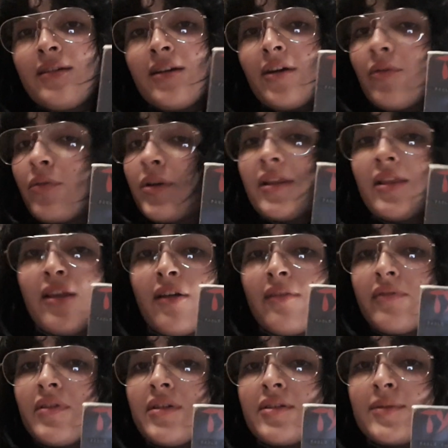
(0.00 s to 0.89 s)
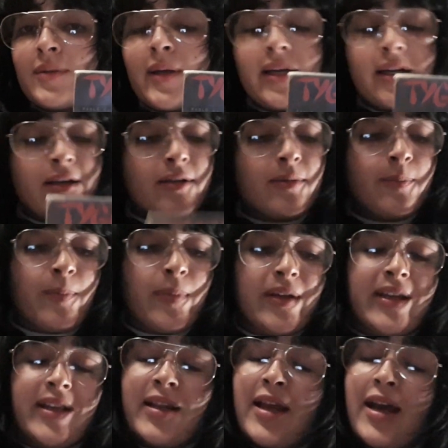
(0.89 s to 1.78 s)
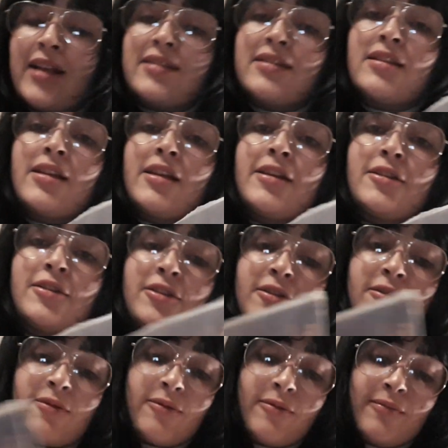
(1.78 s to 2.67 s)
I really love this record, but it has an issue.